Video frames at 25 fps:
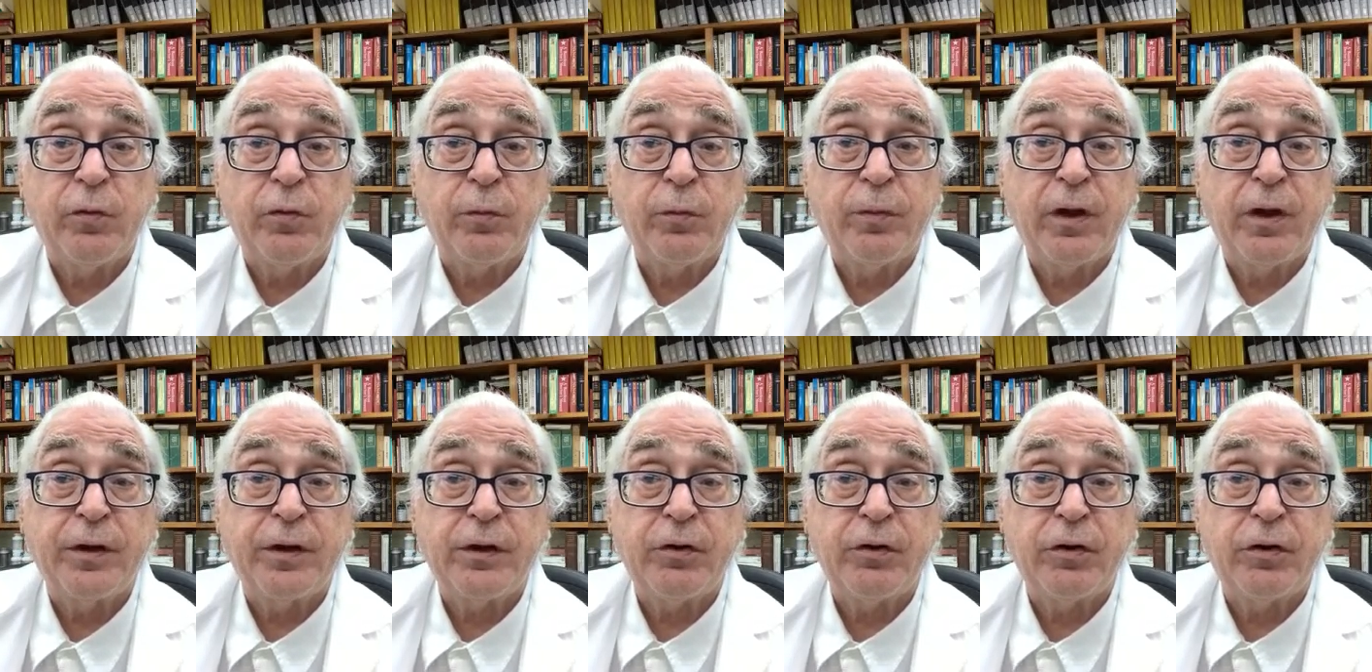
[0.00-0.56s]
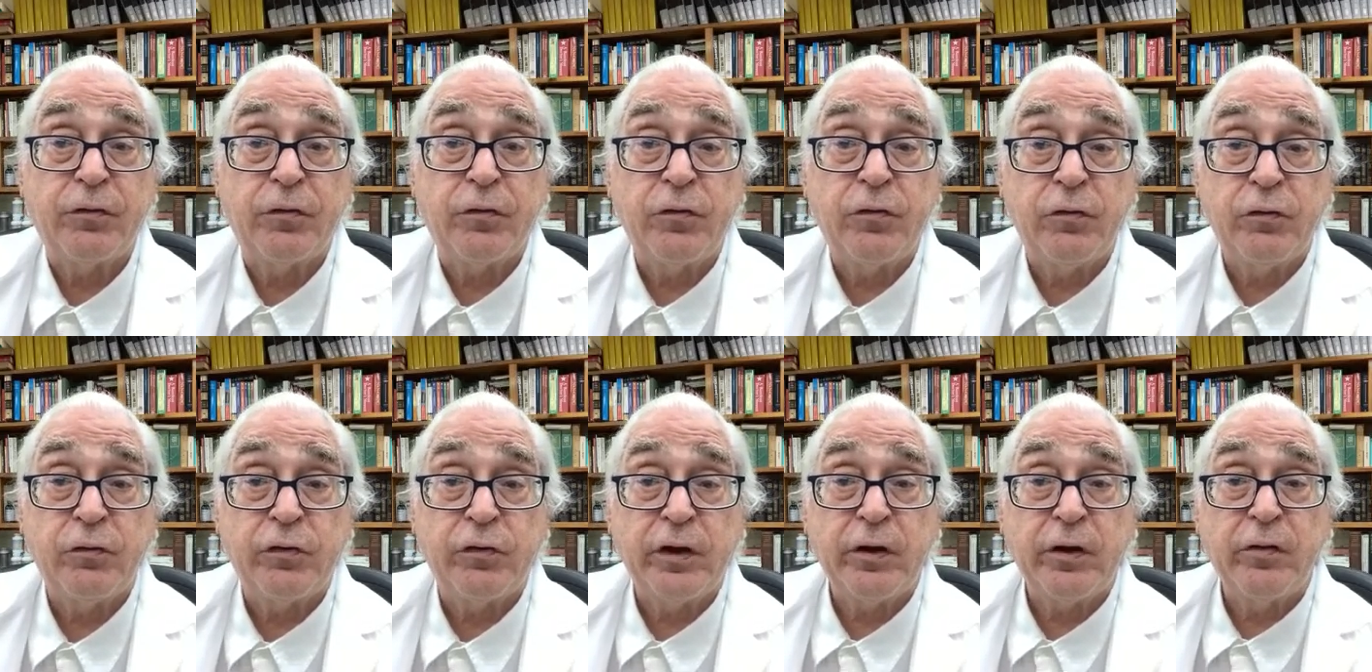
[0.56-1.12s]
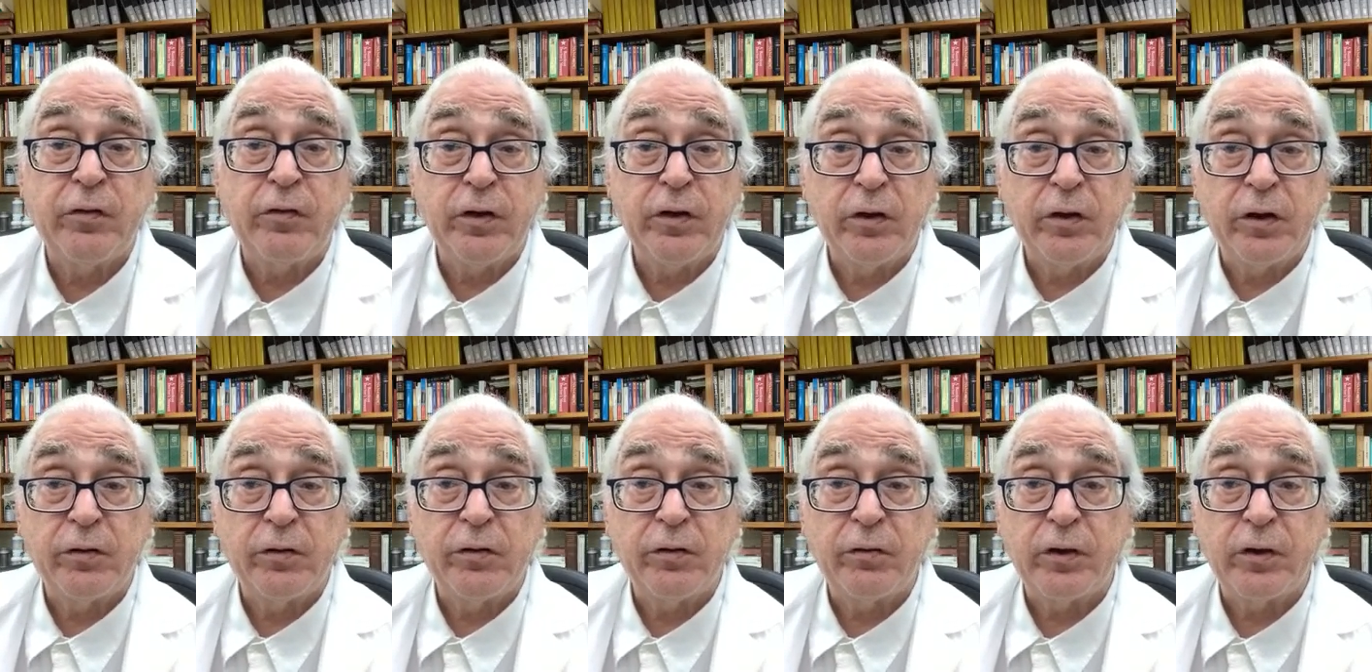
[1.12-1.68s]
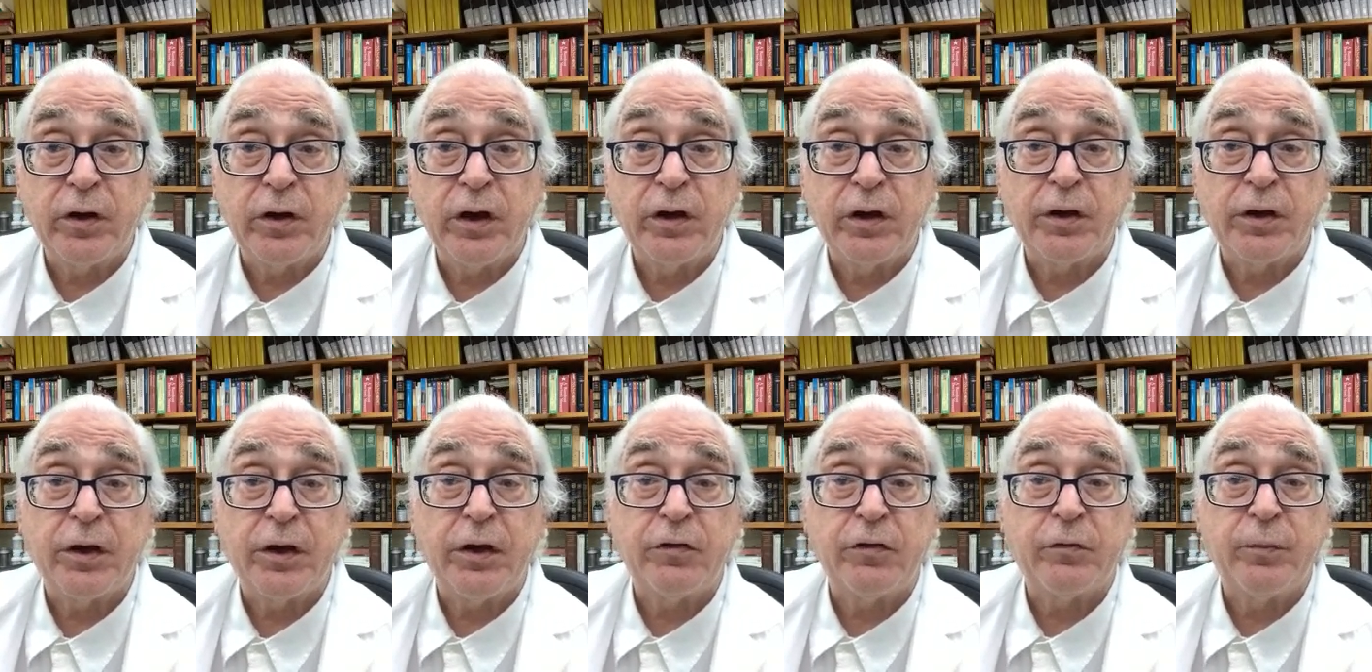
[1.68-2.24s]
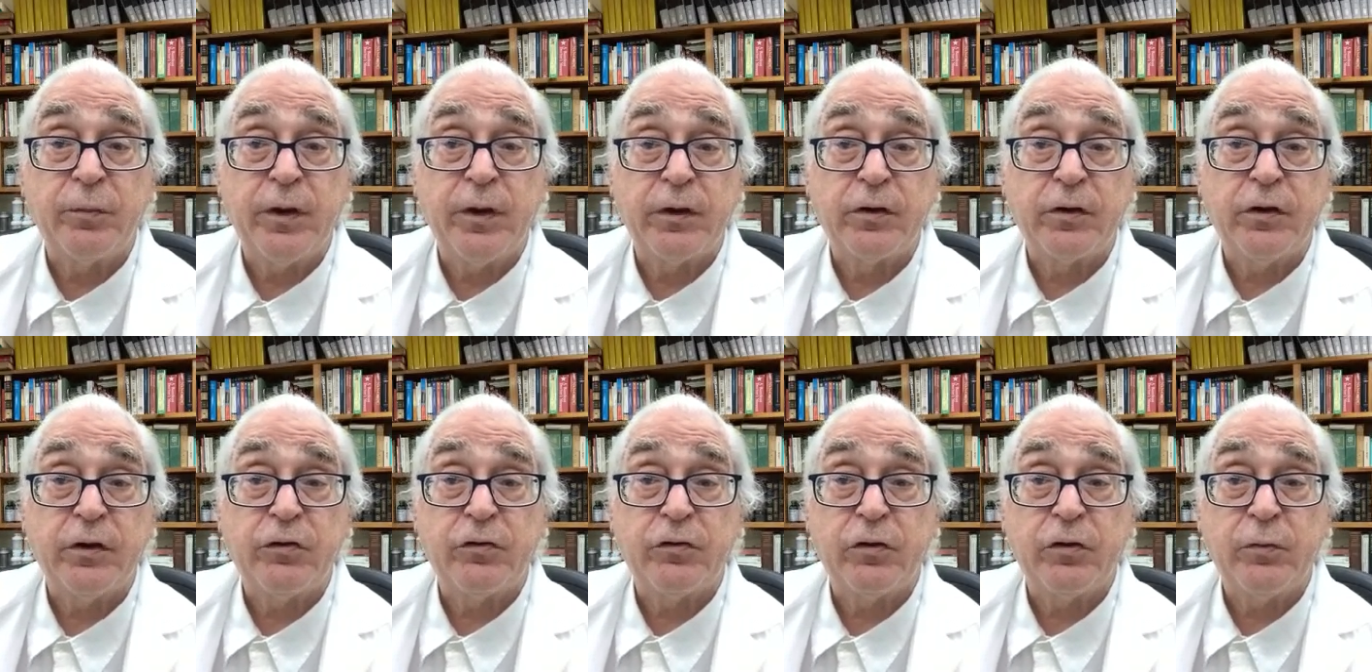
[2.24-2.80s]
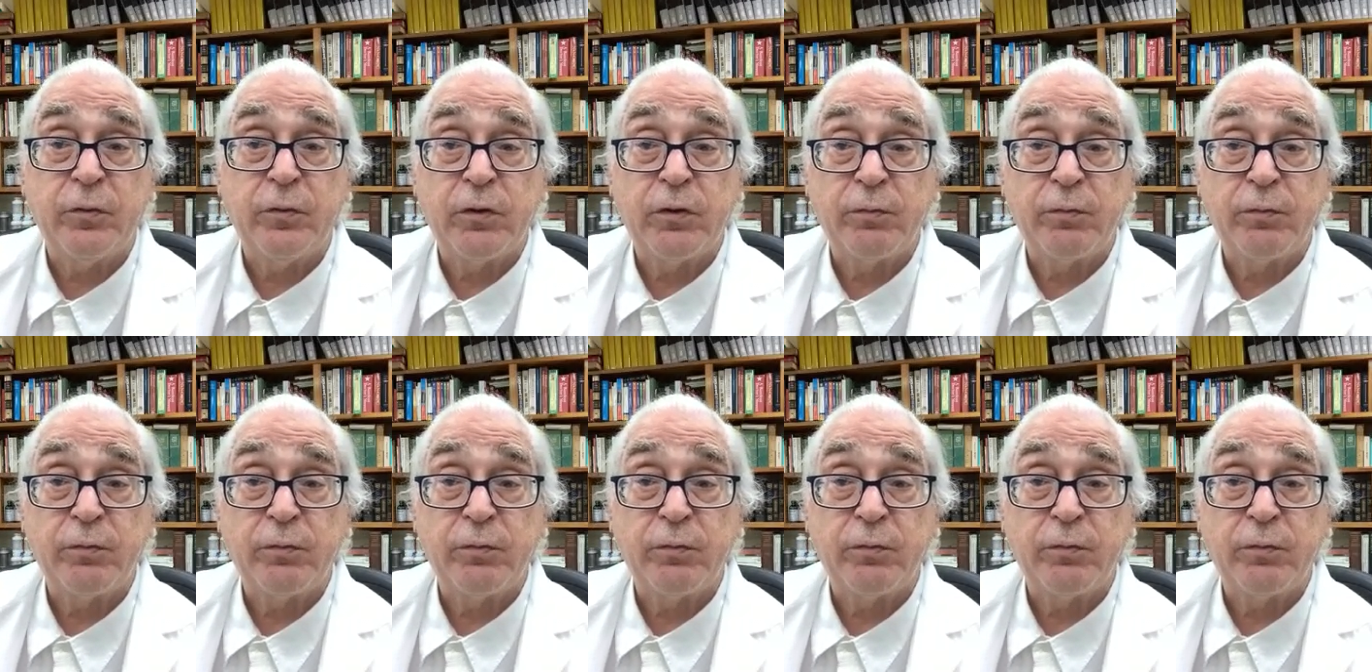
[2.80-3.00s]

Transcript: The body doesn't use anything other than ionized magnesium.